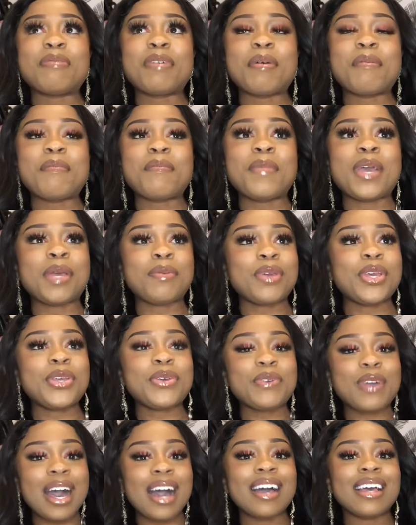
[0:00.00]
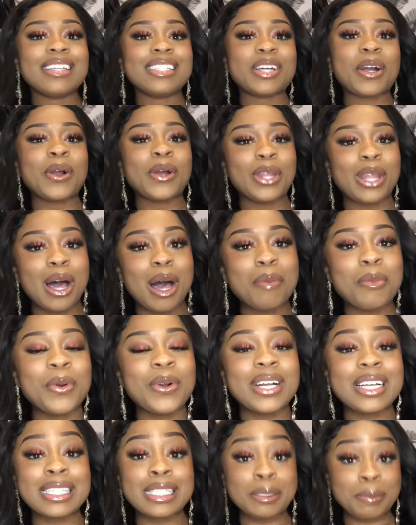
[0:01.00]
maybe you guys are a lot more
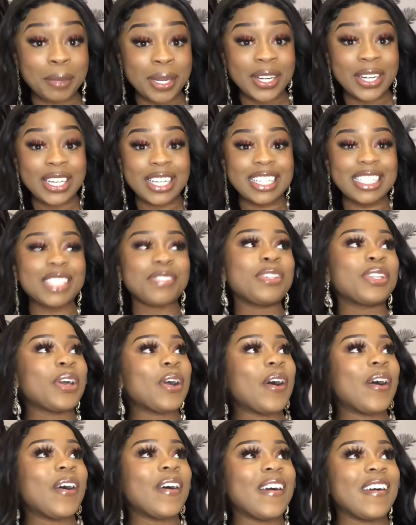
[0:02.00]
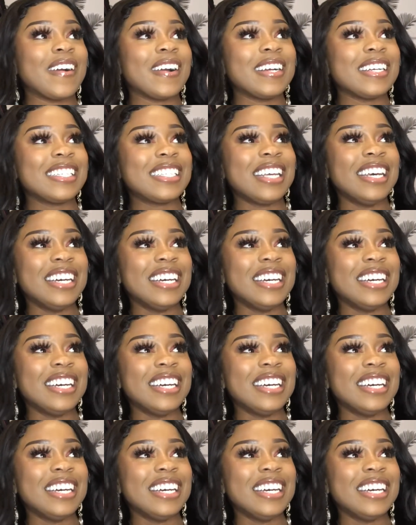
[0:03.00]
experienced with cars.